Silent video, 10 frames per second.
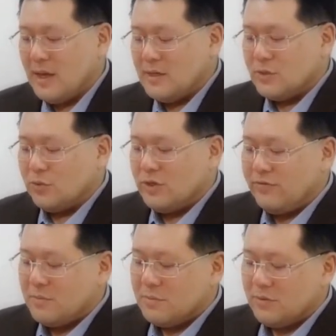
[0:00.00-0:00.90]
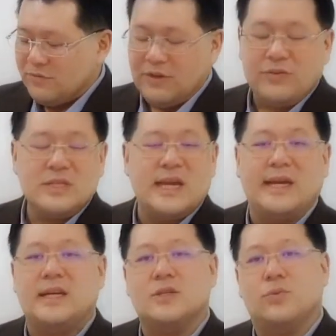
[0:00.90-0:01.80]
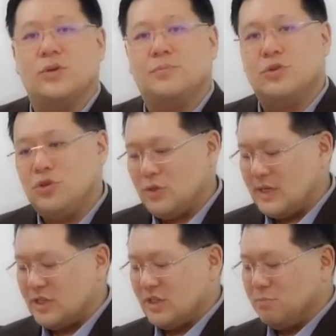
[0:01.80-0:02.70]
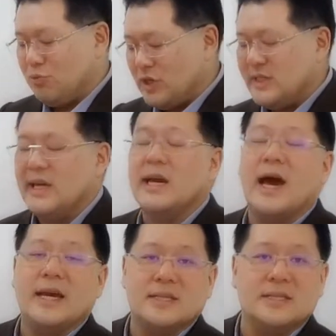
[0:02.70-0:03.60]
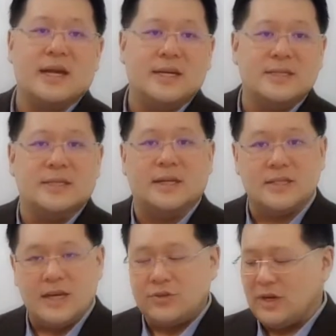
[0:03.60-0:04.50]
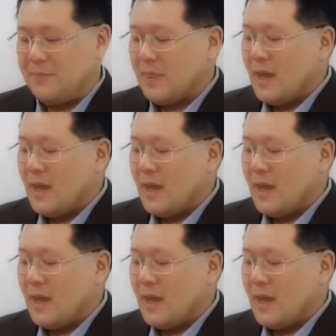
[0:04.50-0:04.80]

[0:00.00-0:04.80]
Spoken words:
So different techniques were produced, such as bracing, exercises, and etc.